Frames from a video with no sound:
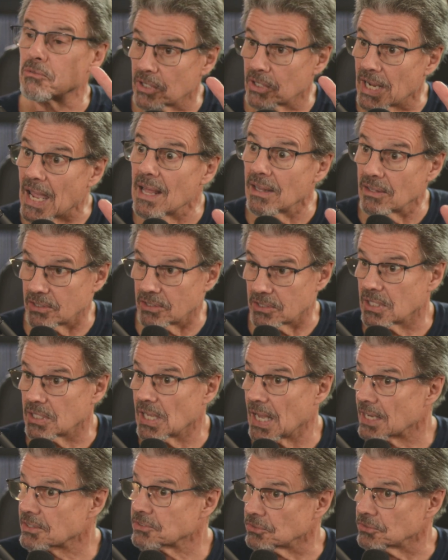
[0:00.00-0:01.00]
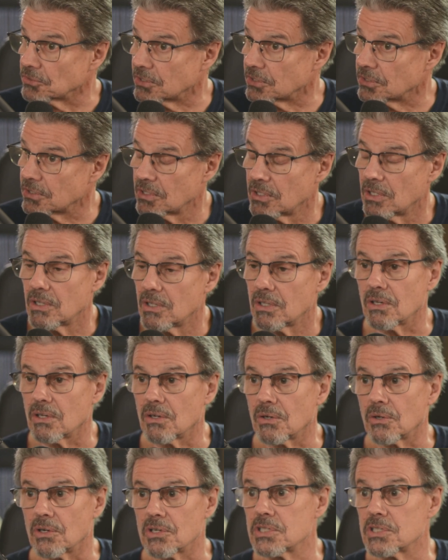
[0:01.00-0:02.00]
reality, actually,
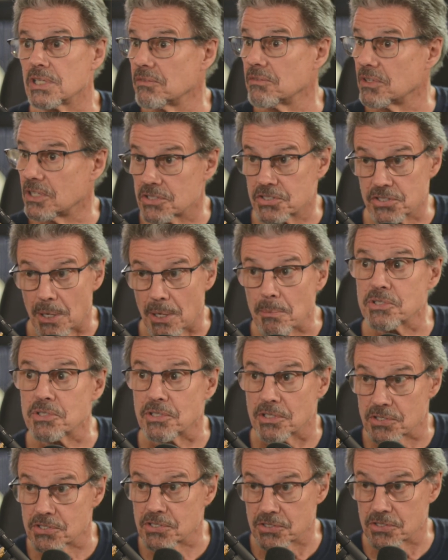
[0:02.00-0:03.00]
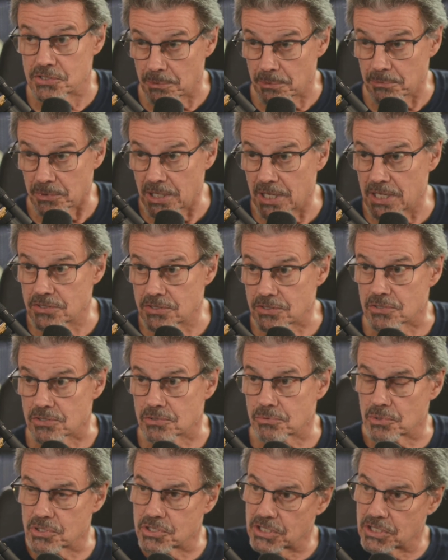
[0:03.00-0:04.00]
or even a substance in some
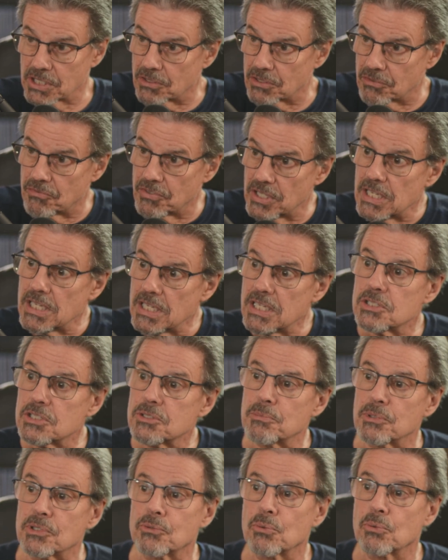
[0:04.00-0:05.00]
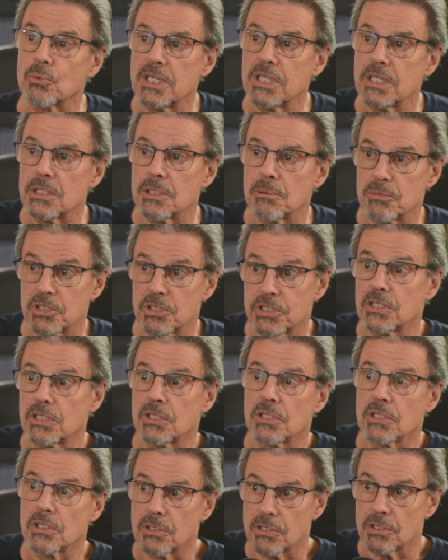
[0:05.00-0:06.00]
cases, which intervenes between the
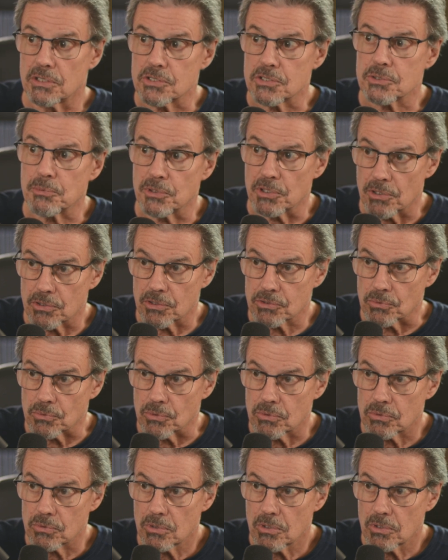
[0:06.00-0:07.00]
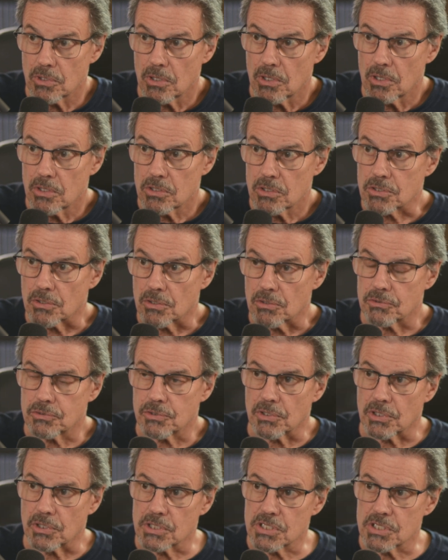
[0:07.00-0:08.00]
material and the spiritual. So
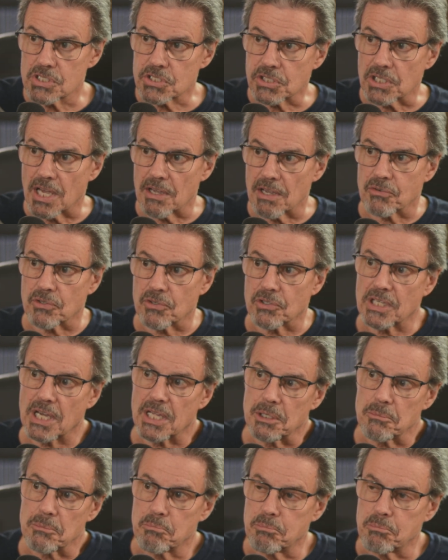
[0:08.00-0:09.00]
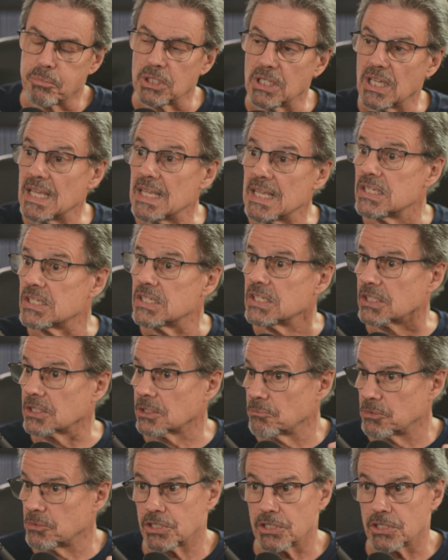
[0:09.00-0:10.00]
during this life, we're kind of
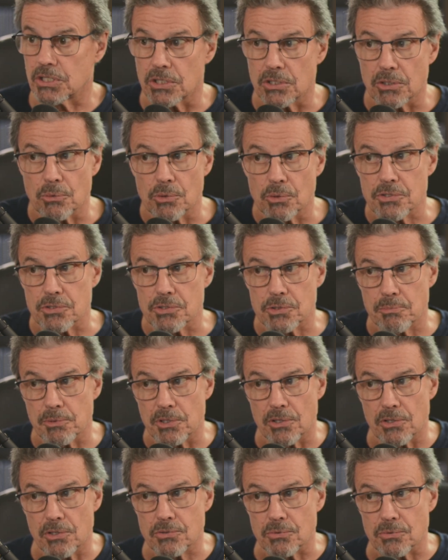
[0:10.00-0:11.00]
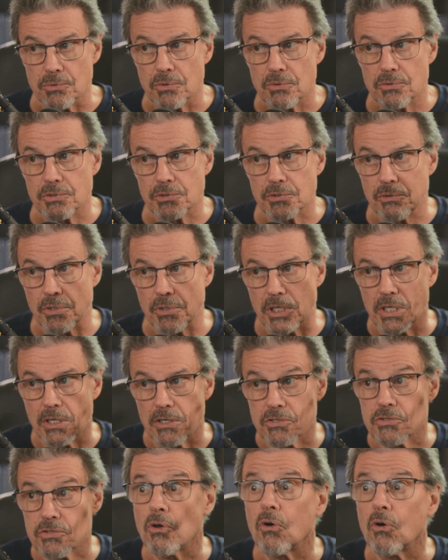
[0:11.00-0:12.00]
blending the material with the spiritual to create
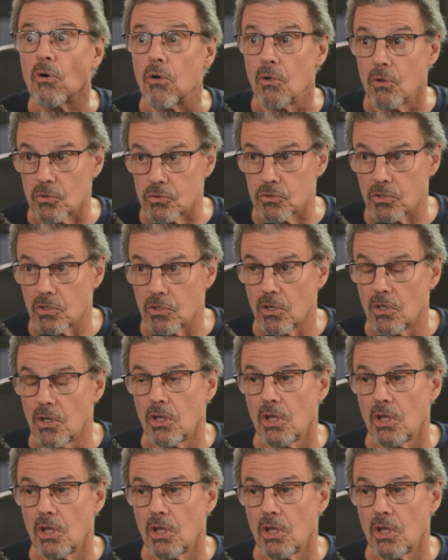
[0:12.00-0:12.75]
our souls.